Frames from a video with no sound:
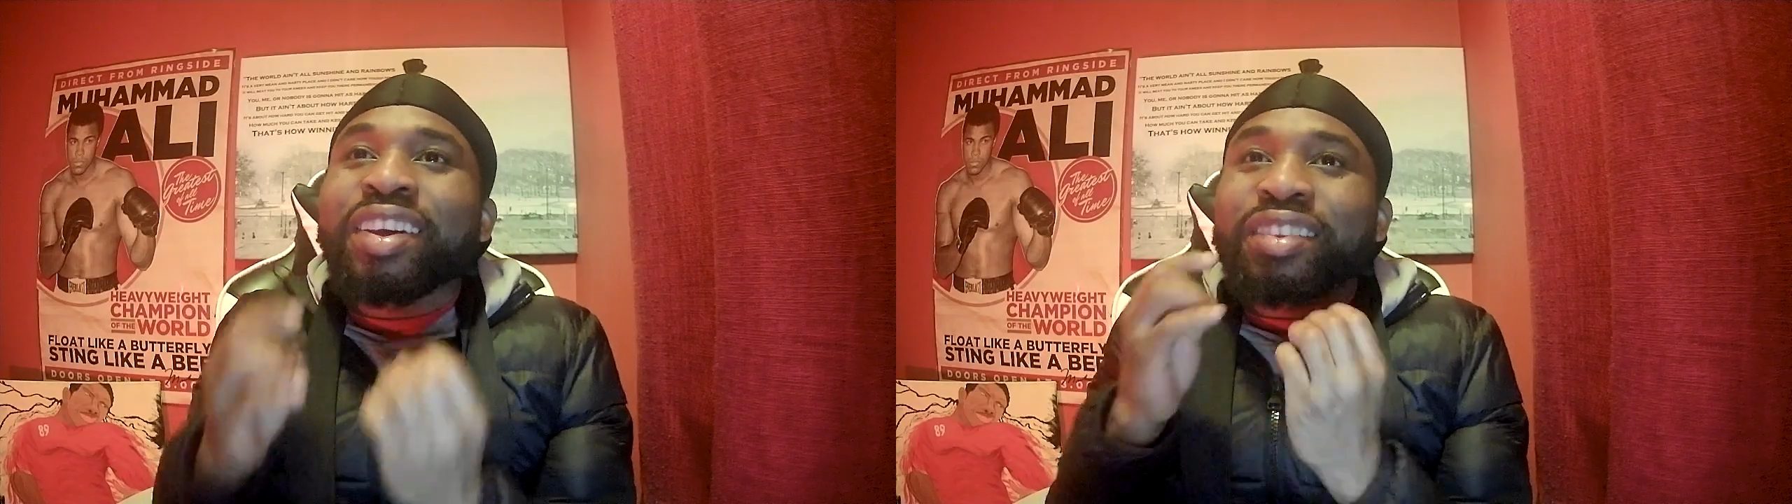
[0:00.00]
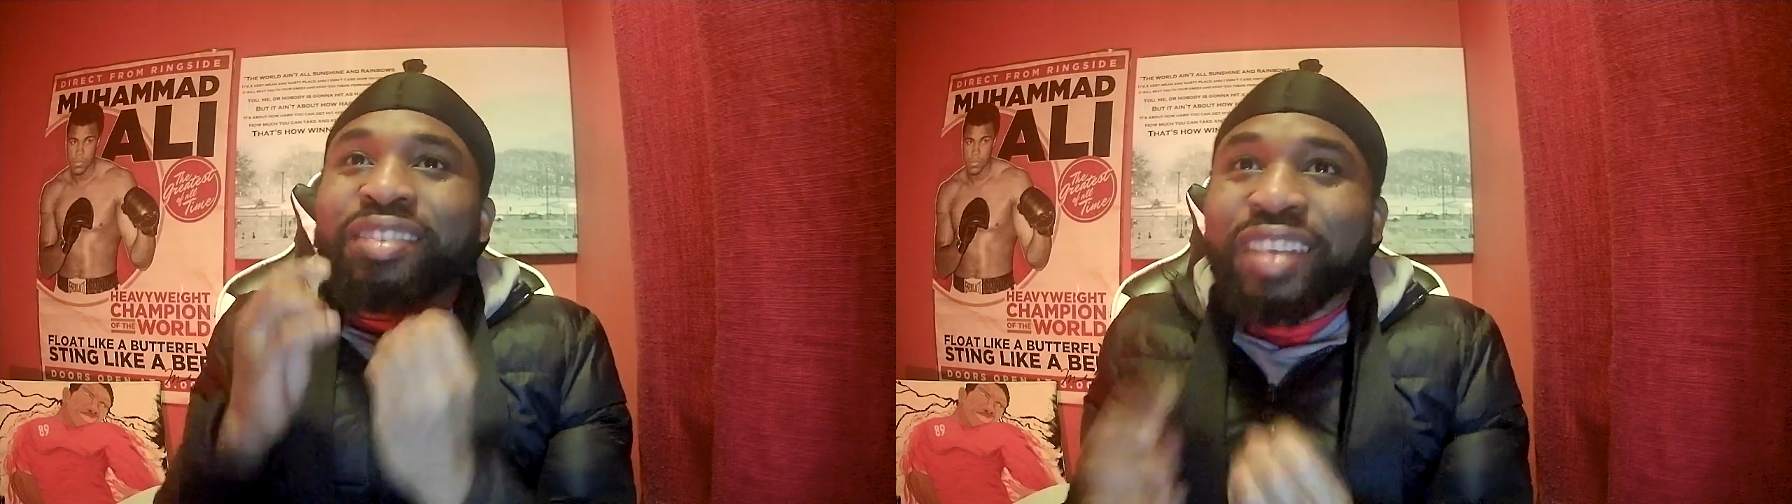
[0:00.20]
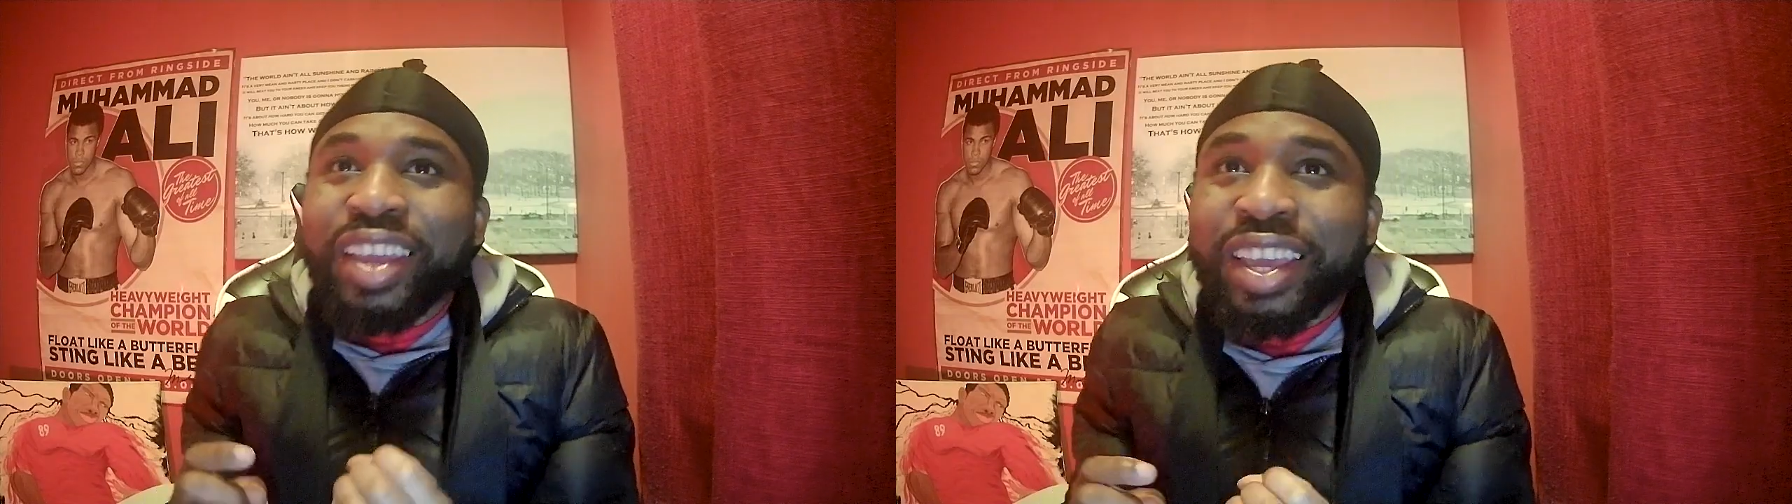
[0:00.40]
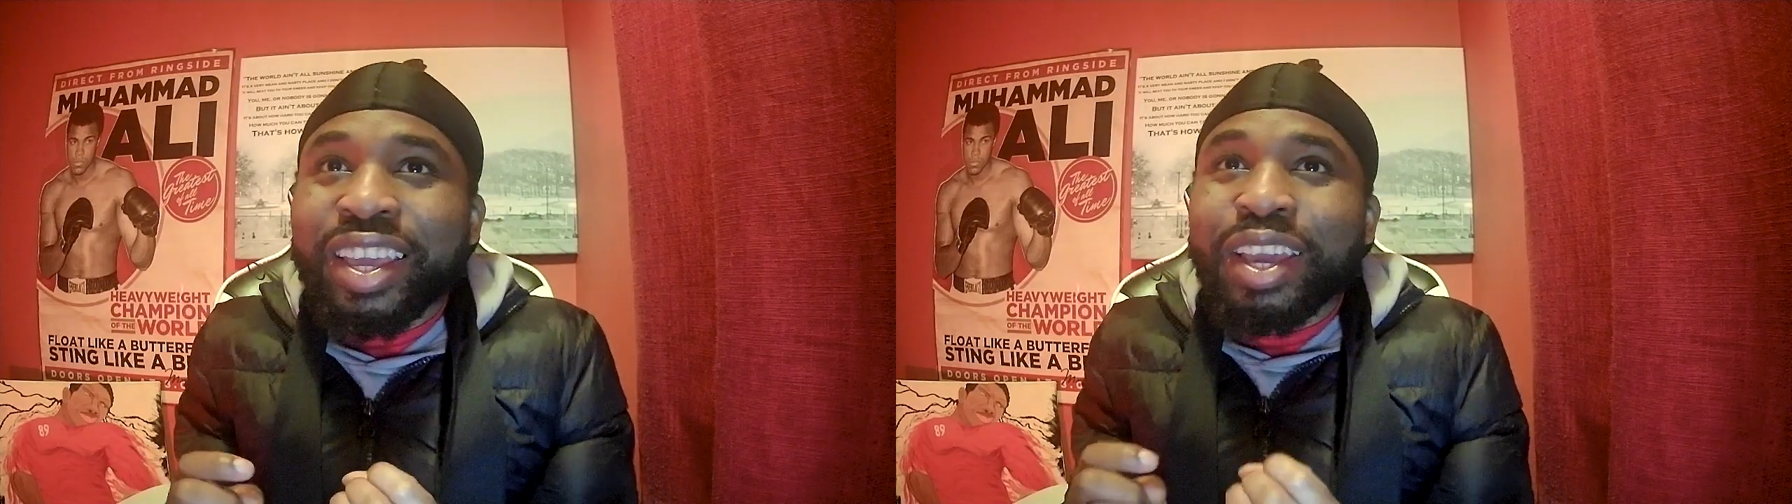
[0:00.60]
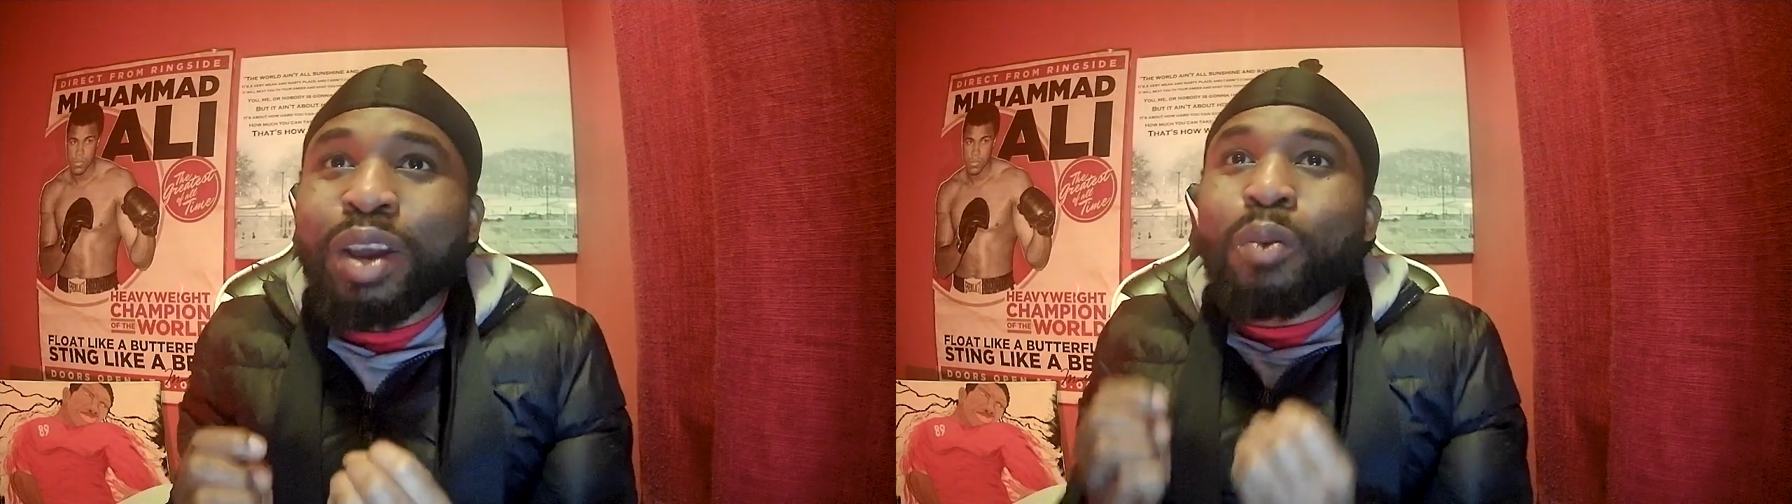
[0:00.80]

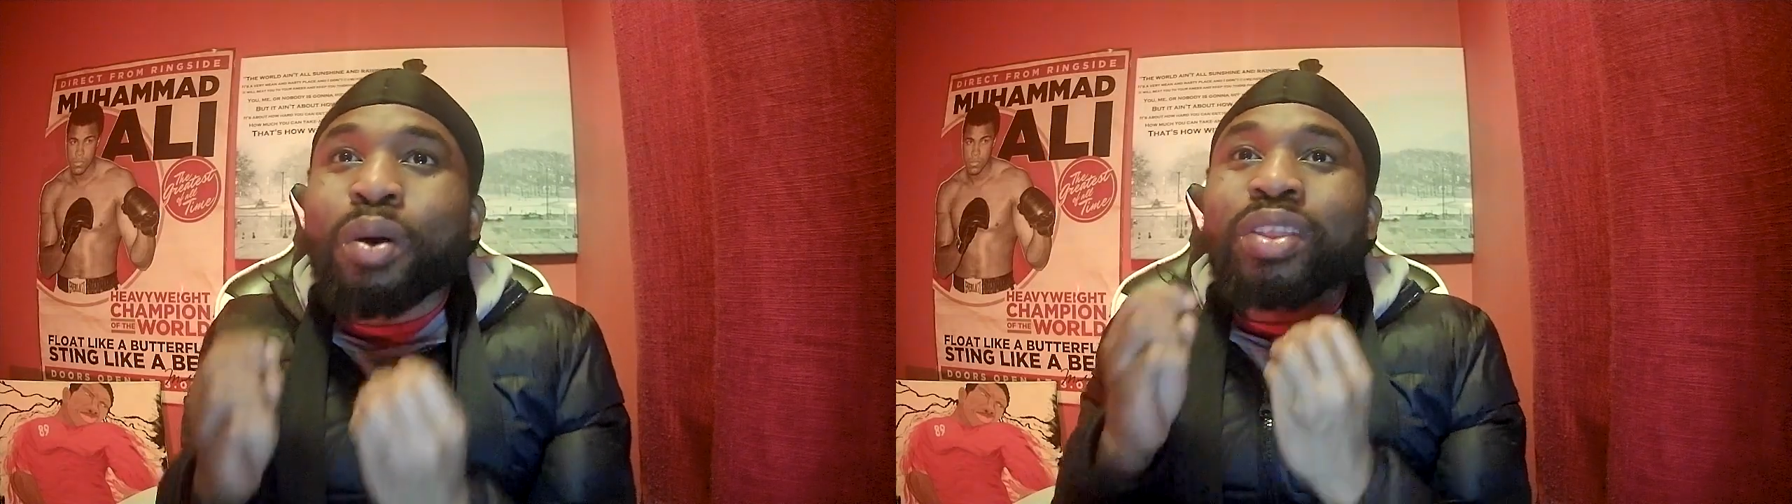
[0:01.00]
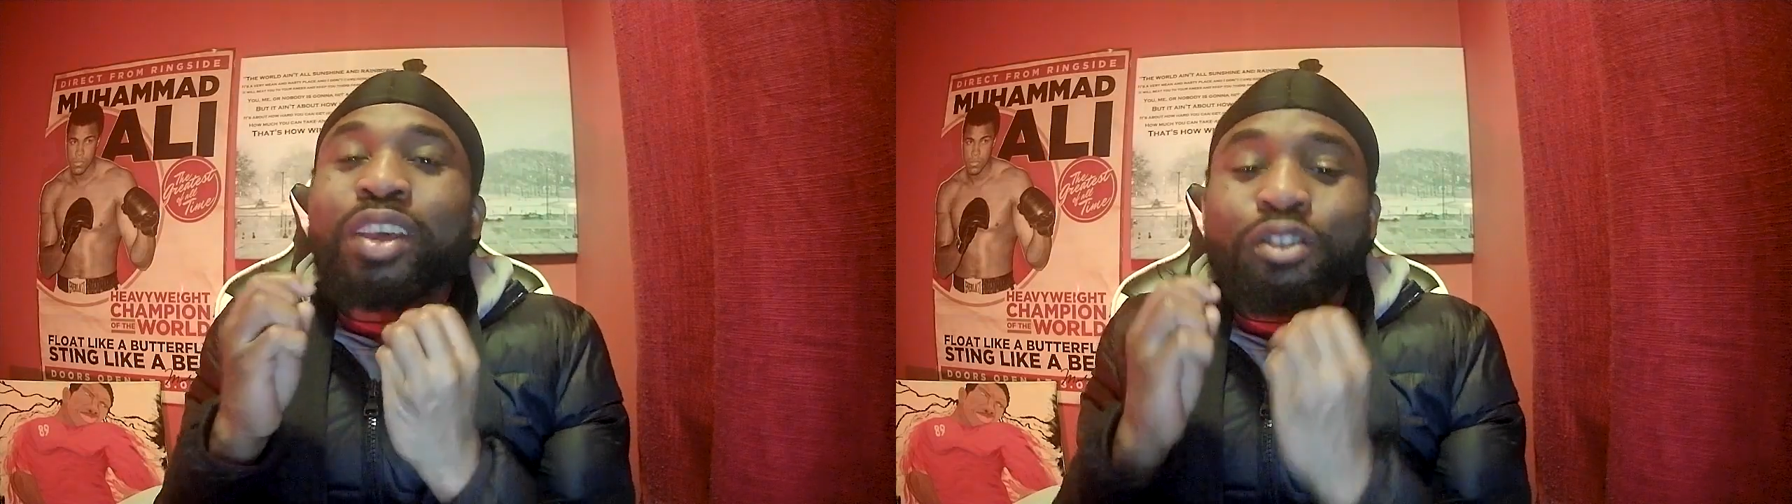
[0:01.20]
see what they're